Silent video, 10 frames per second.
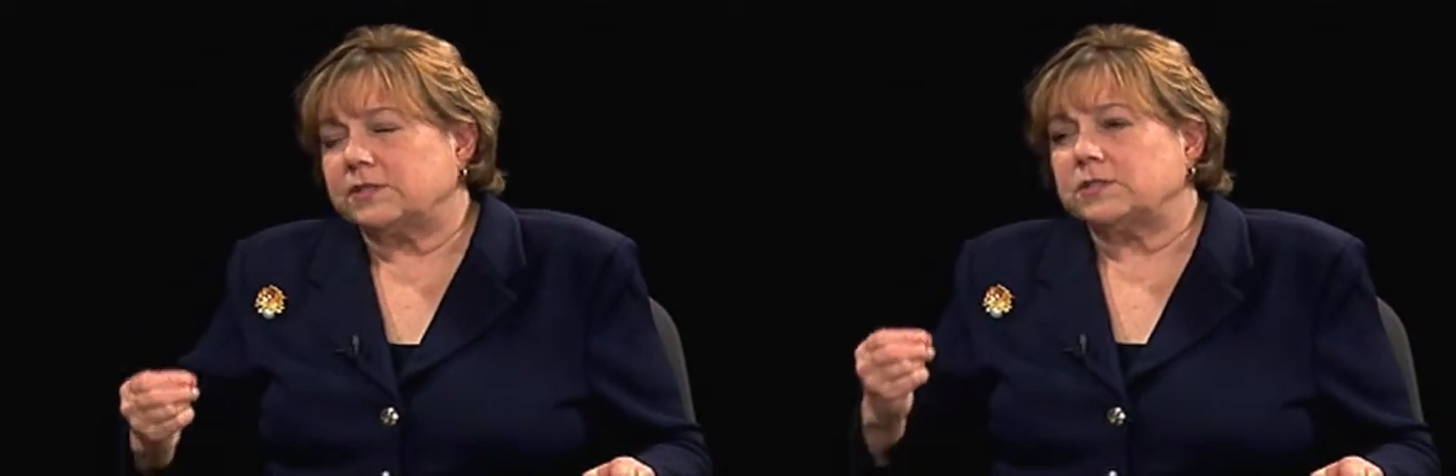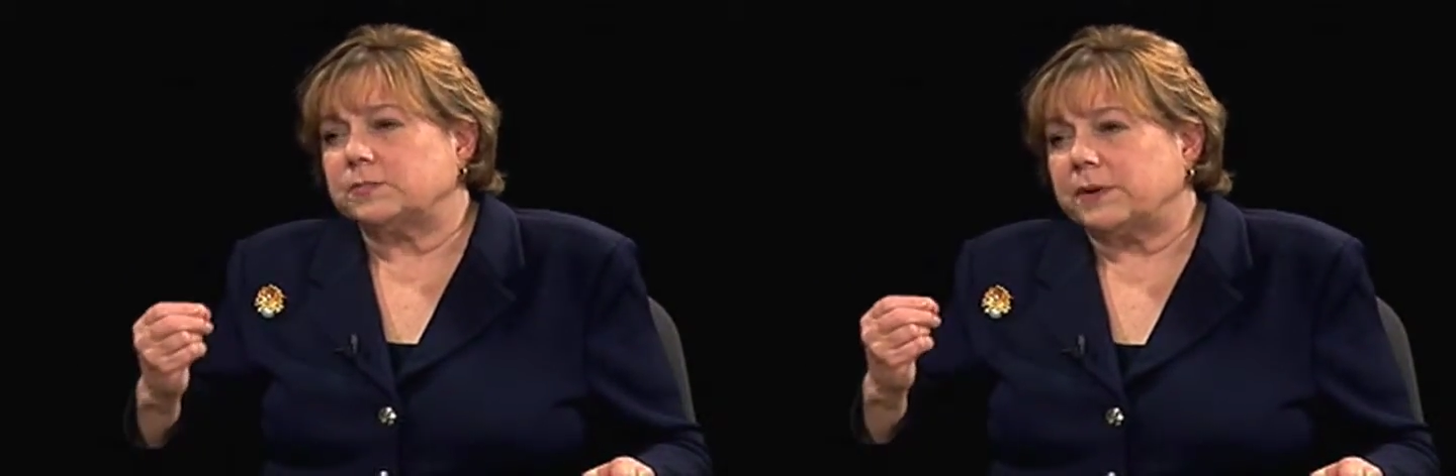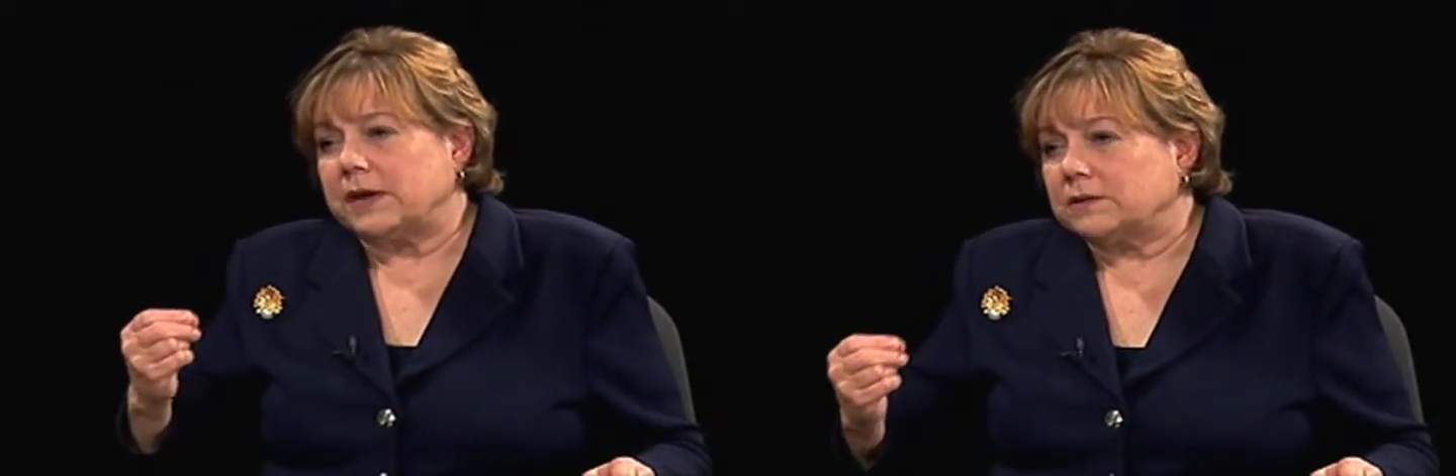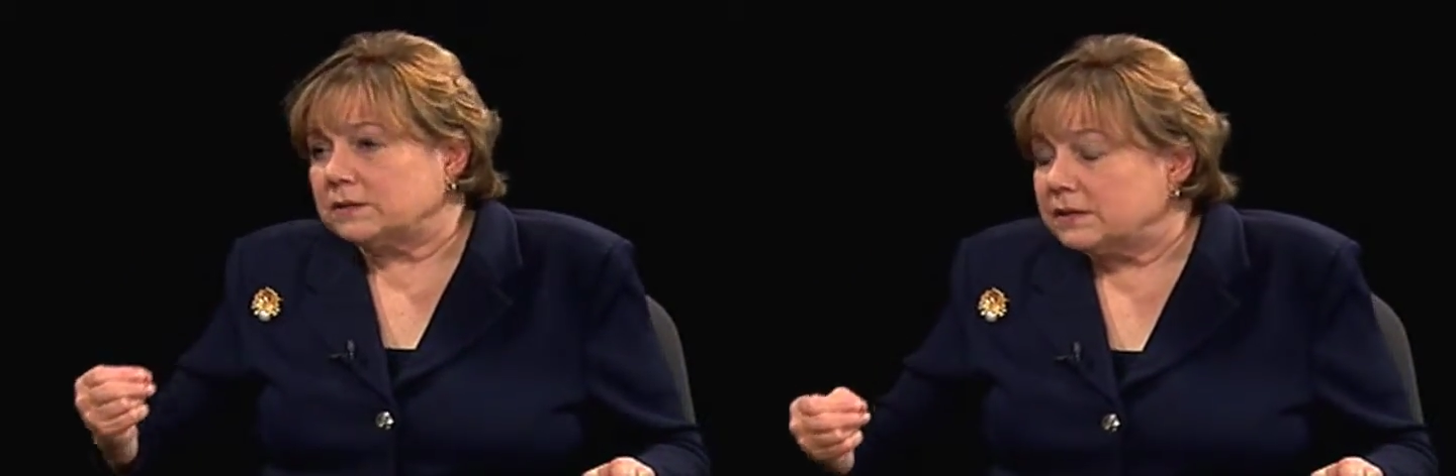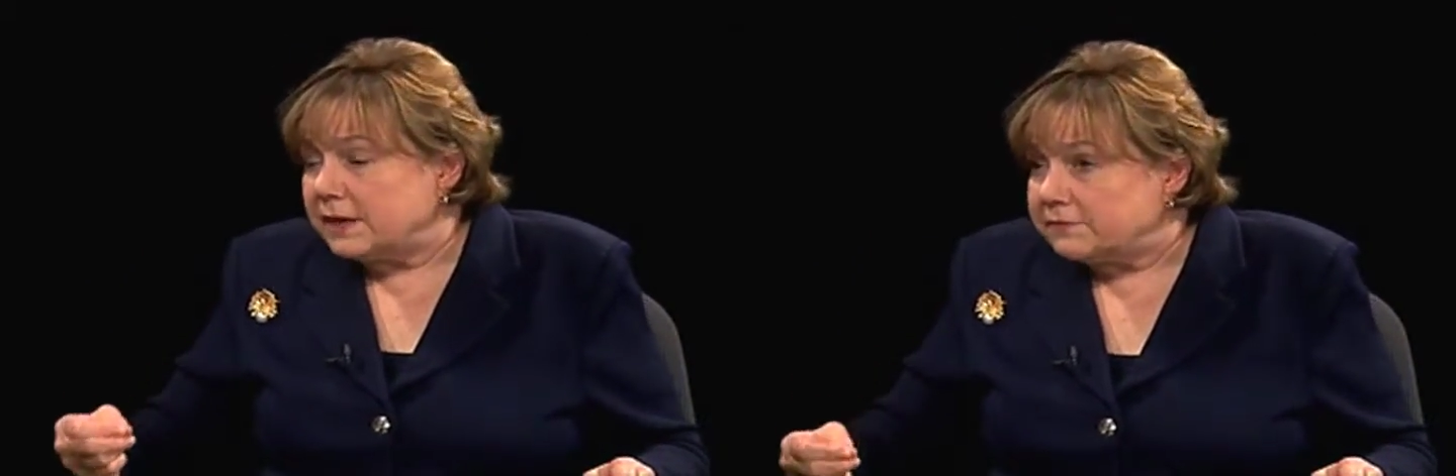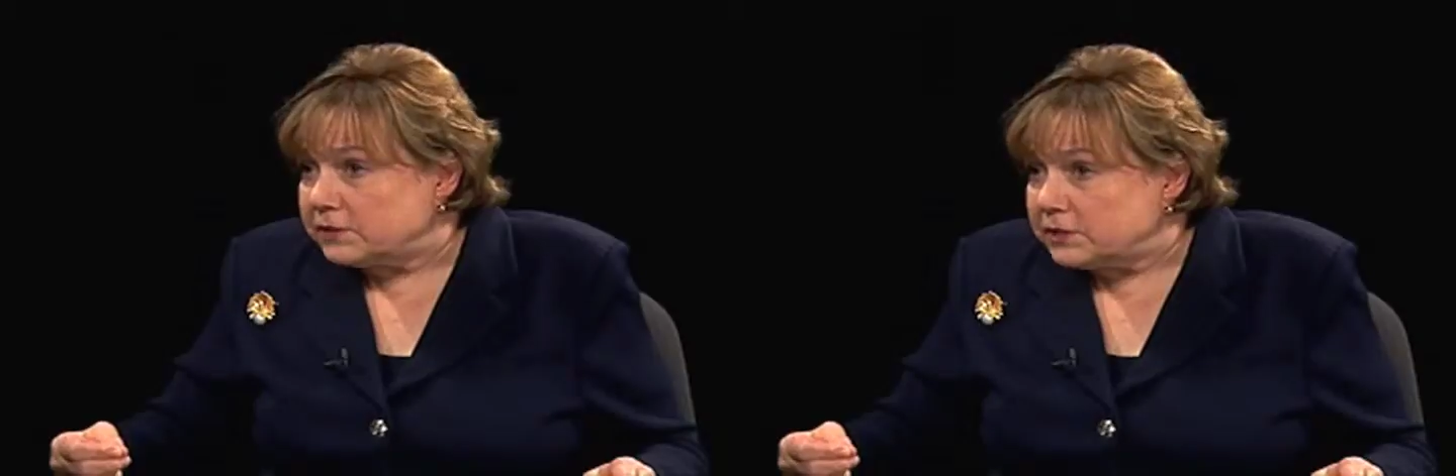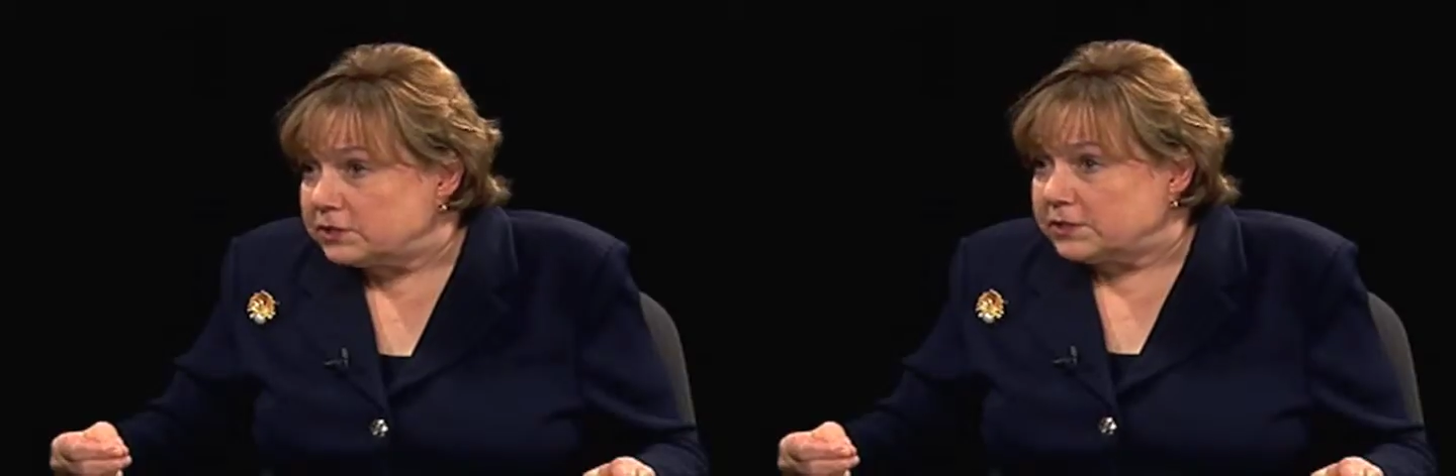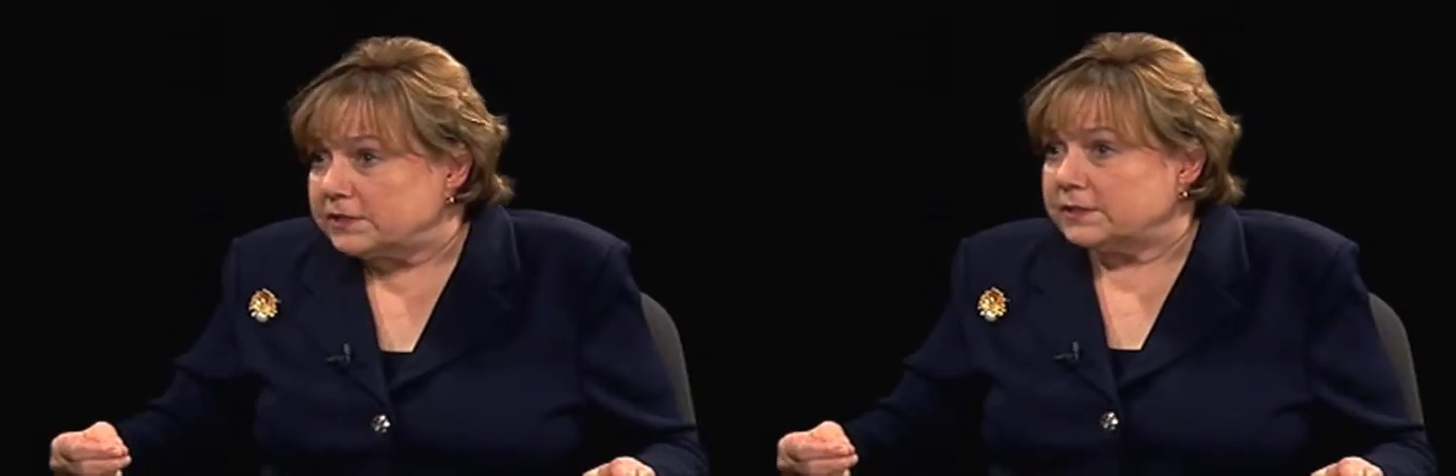it's about
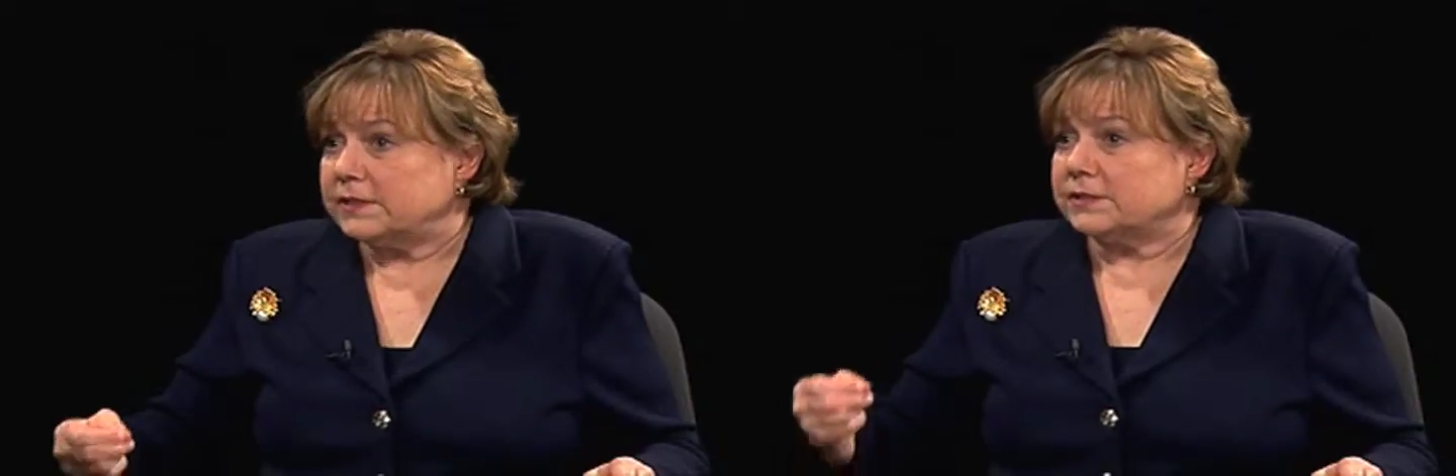leveraging,